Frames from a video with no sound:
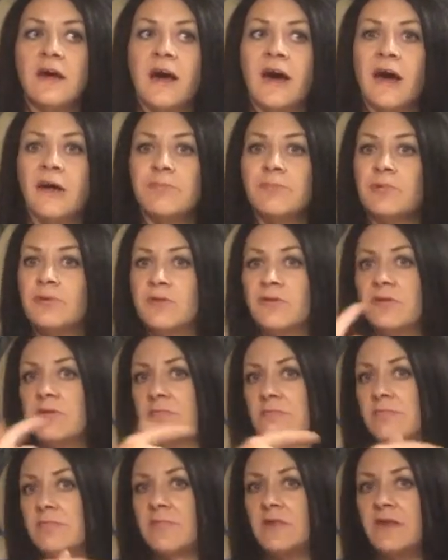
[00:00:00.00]
up
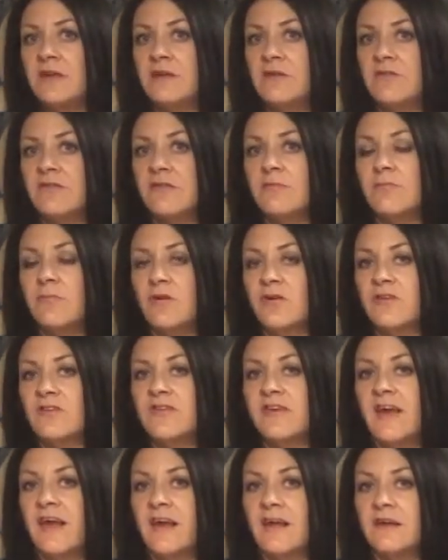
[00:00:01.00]
into my
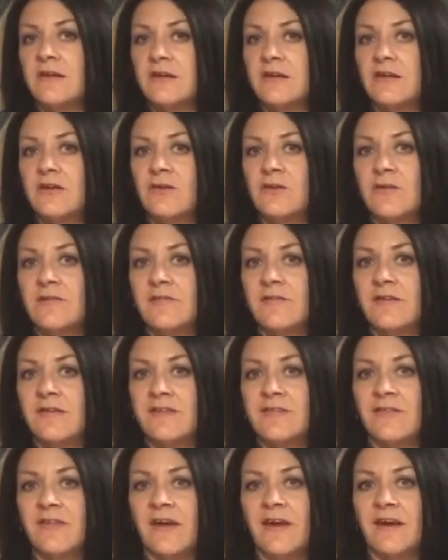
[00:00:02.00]
tank
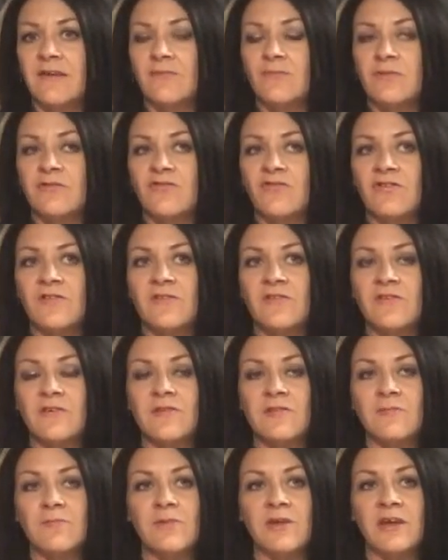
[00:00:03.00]
using that, which has
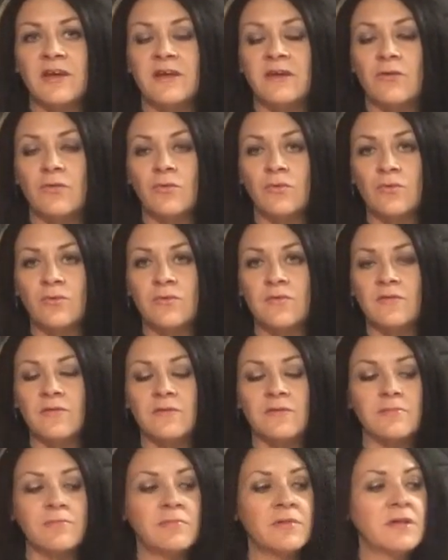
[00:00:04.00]
just been
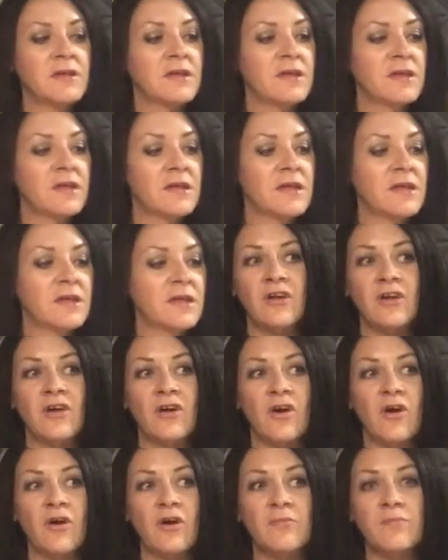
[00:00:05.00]
awesome.
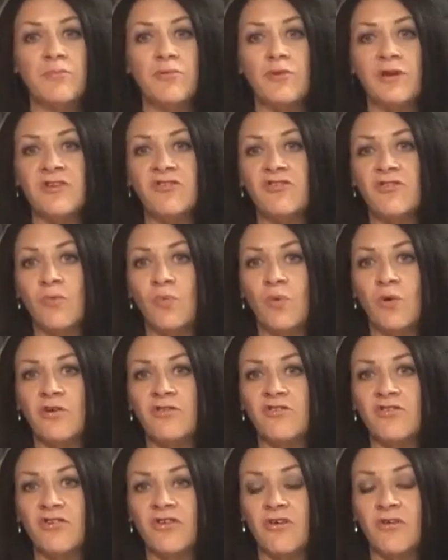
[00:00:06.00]
I'm pressure
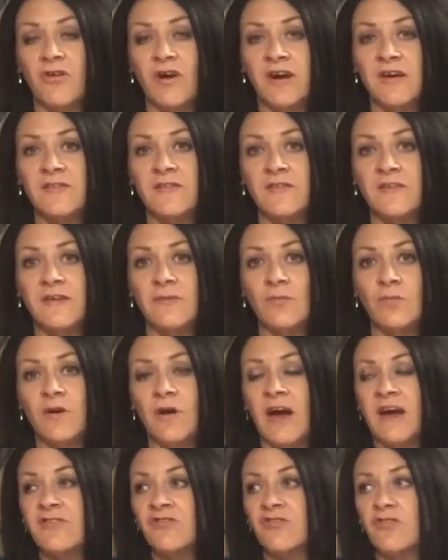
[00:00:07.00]
washer crazy.
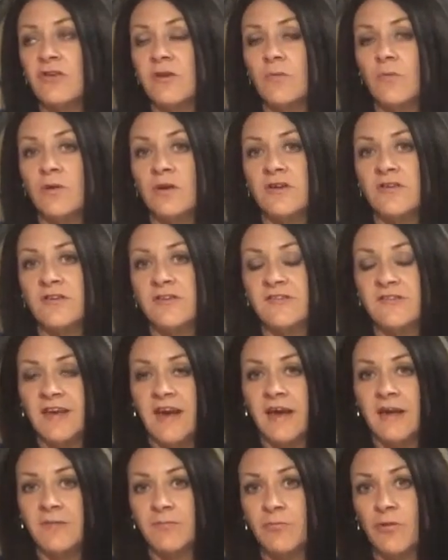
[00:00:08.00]
I actually wanted to
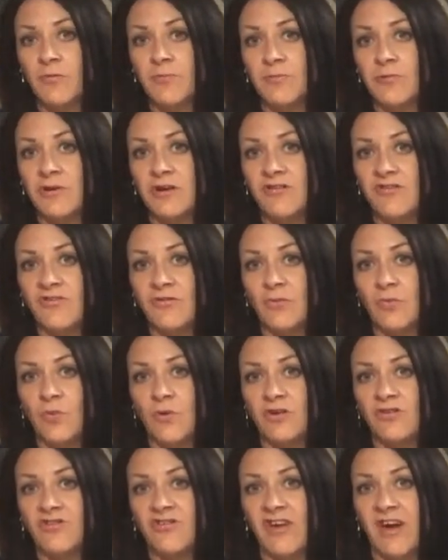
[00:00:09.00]
take my pressure
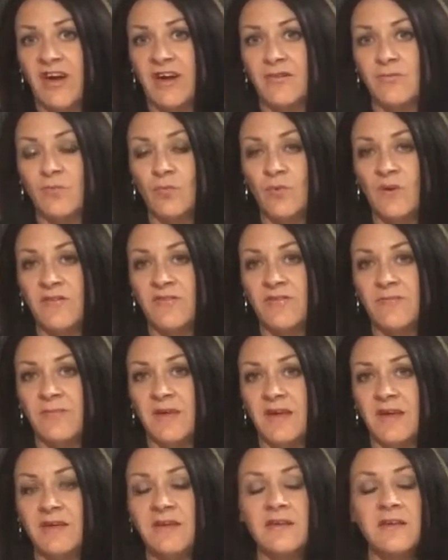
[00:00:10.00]
washer with
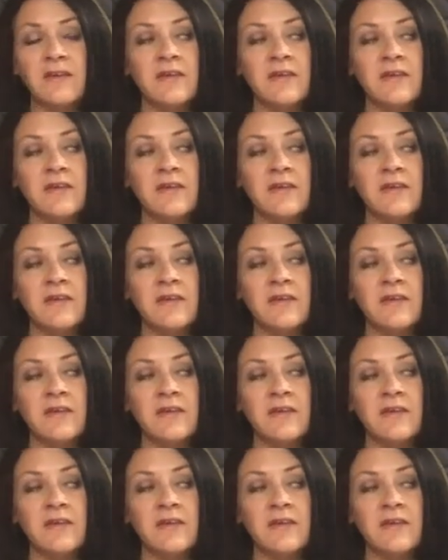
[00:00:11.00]
me